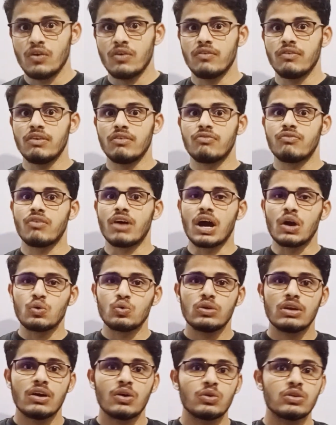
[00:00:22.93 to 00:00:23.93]
We
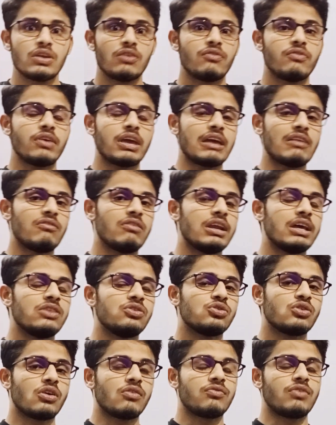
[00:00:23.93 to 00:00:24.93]
found out the
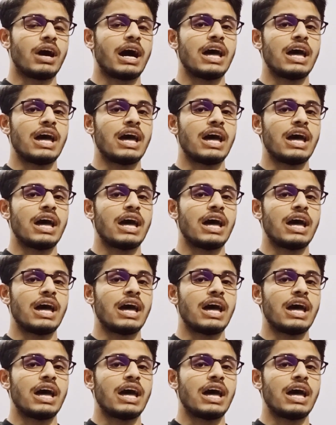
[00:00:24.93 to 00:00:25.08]
wavelength of